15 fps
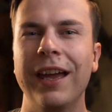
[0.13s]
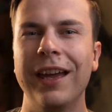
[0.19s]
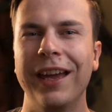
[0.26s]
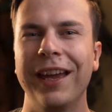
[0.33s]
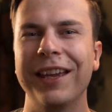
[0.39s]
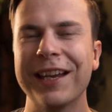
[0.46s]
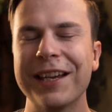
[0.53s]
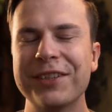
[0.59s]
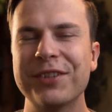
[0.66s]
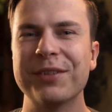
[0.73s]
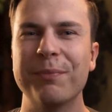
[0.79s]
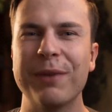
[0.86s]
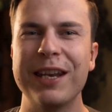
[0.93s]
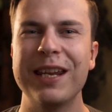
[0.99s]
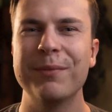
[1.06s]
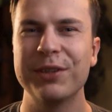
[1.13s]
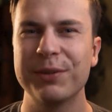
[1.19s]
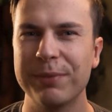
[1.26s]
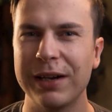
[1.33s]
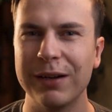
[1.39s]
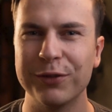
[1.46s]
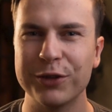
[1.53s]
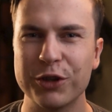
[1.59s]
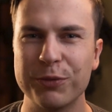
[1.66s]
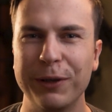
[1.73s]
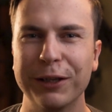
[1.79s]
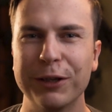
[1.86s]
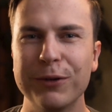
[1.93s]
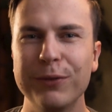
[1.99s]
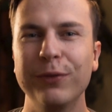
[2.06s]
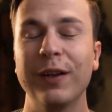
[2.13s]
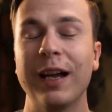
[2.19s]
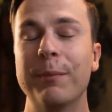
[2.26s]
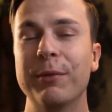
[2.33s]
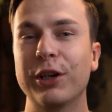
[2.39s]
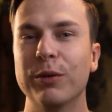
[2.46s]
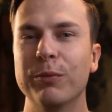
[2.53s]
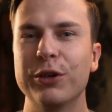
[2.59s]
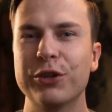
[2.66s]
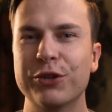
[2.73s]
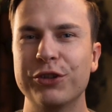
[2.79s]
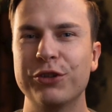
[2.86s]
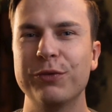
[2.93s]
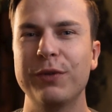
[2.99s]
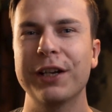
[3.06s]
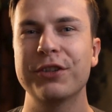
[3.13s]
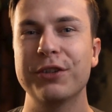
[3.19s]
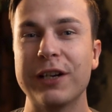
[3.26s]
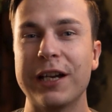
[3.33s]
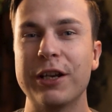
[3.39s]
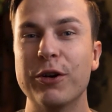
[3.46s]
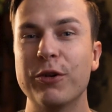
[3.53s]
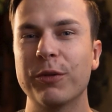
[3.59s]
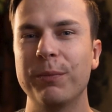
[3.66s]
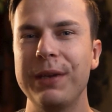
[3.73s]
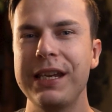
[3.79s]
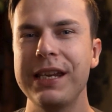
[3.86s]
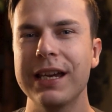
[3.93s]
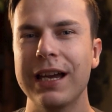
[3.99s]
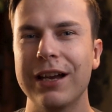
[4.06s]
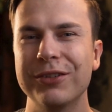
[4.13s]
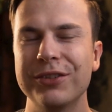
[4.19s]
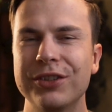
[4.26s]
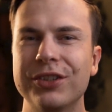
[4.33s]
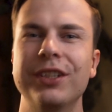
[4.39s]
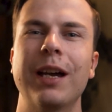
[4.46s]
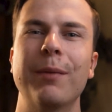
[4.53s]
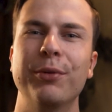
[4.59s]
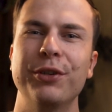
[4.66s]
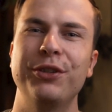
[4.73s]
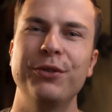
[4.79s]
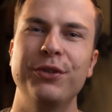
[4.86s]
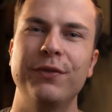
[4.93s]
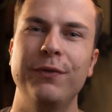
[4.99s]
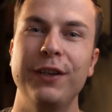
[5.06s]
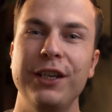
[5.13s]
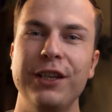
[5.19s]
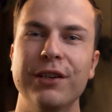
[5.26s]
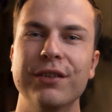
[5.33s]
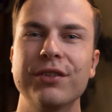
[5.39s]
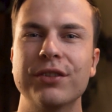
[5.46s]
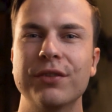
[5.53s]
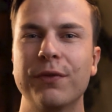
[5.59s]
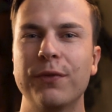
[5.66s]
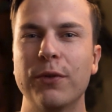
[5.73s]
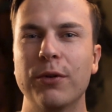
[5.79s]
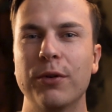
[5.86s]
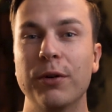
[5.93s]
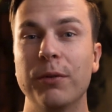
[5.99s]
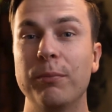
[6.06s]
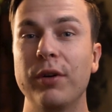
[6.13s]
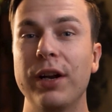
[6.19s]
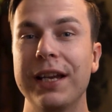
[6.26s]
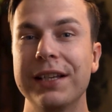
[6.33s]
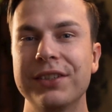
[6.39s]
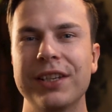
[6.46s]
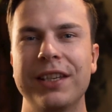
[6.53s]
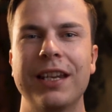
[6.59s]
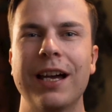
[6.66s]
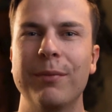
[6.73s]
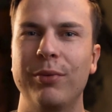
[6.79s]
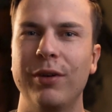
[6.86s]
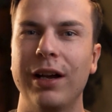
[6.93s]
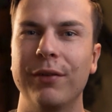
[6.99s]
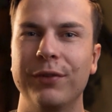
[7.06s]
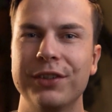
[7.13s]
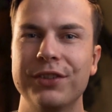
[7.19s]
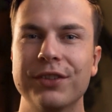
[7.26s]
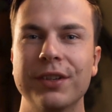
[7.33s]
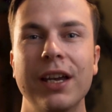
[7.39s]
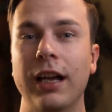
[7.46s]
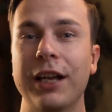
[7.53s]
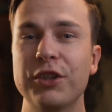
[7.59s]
Hey guys, my name is Pavel Shmilov. I'm a commercial director at Oak Media House and I produce videos for brands and nonprofits.